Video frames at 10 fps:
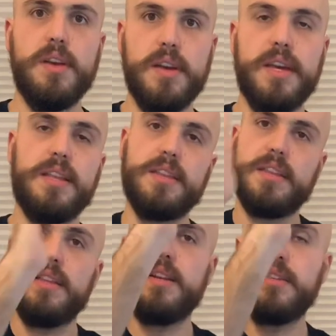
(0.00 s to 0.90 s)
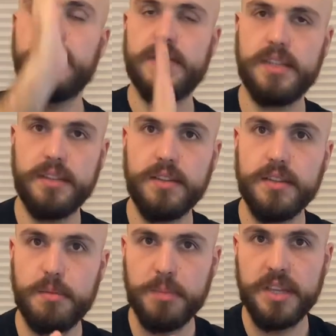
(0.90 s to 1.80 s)
and there is the center, the
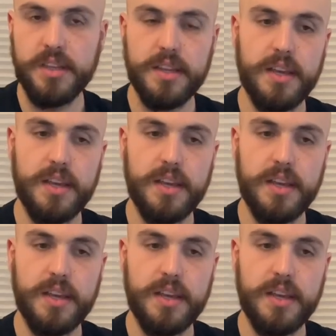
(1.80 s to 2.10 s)
mean,